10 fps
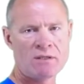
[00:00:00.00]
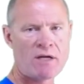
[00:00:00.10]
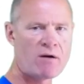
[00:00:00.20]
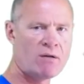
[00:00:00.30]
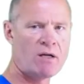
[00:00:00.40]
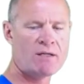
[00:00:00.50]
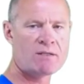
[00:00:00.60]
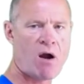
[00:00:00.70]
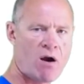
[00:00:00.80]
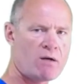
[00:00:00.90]
The air
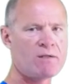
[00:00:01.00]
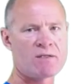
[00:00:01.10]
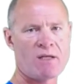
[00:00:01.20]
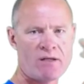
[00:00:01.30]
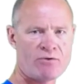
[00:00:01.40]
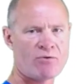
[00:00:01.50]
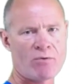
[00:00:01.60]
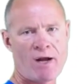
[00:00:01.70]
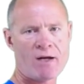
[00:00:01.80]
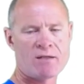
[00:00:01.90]
lines harness and
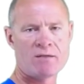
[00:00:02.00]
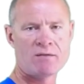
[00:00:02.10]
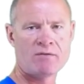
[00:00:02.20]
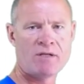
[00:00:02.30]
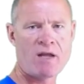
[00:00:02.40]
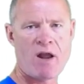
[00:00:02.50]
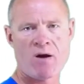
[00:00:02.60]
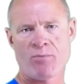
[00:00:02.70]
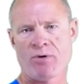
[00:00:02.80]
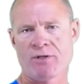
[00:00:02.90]
direct the
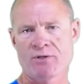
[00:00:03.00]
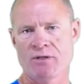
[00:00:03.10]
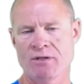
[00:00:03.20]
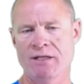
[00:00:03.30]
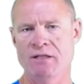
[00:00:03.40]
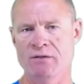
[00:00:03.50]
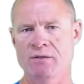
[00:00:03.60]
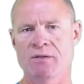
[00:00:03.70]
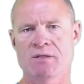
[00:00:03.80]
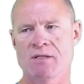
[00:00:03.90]
air pressure
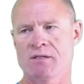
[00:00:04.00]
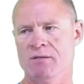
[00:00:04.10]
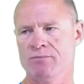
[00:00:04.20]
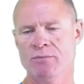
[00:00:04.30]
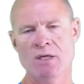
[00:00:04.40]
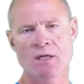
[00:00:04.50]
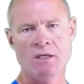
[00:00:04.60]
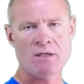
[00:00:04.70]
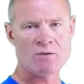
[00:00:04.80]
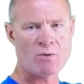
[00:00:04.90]
into the system.
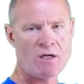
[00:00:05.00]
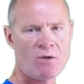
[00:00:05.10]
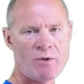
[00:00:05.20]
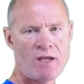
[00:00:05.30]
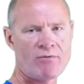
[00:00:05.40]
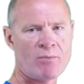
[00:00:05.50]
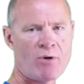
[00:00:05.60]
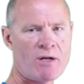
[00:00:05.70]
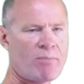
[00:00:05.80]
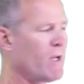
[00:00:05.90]
As well, we have a
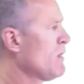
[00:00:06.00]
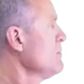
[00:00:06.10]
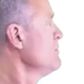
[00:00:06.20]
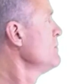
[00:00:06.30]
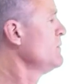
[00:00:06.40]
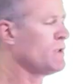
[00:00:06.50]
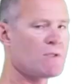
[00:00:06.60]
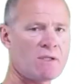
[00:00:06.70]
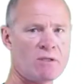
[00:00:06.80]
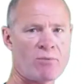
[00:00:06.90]
brake pedal. You
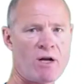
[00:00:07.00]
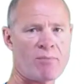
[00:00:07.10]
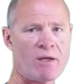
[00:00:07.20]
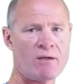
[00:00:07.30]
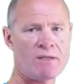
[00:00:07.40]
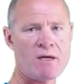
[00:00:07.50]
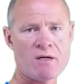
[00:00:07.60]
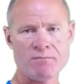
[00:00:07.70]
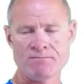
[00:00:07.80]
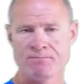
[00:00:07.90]
can see the brake pedal
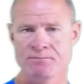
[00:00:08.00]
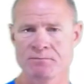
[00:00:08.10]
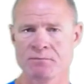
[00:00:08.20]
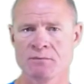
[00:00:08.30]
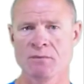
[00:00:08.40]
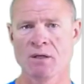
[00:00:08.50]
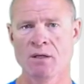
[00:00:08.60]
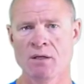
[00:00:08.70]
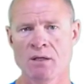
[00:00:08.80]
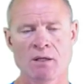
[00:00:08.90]
here.
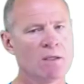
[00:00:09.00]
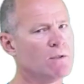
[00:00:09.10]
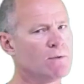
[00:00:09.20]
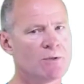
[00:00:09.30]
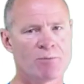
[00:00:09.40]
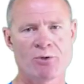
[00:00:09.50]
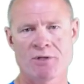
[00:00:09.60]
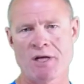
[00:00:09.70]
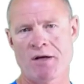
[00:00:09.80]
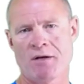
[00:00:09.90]
Just
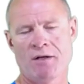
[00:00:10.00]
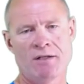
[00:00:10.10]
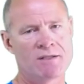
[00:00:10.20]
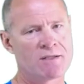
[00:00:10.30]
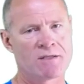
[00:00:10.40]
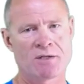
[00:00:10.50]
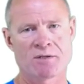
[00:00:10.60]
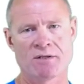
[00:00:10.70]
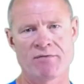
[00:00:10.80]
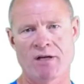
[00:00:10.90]
push down on it, it's
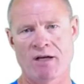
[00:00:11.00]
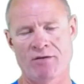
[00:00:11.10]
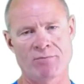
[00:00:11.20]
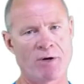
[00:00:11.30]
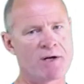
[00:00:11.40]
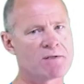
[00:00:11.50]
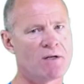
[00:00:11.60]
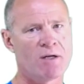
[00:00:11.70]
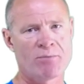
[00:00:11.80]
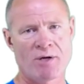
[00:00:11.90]
essentially a valve. Brakes
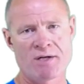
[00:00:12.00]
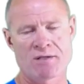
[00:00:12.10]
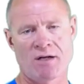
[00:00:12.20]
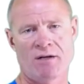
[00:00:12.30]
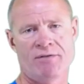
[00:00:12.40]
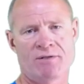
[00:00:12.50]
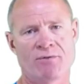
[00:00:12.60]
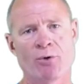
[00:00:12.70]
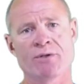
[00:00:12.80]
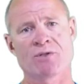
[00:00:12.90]
on, brakes off. It's
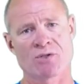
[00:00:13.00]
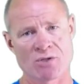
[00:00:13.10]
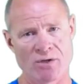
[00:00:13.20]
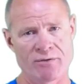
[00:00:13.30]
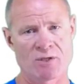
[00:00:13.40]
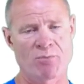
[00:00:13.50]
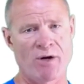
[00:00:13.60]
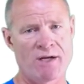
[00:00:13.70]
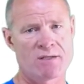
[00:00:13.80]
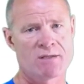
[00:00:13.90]
for the service
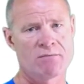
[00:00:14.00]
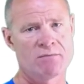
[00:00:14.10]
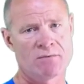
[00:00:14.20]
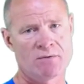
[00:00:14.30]
brakes.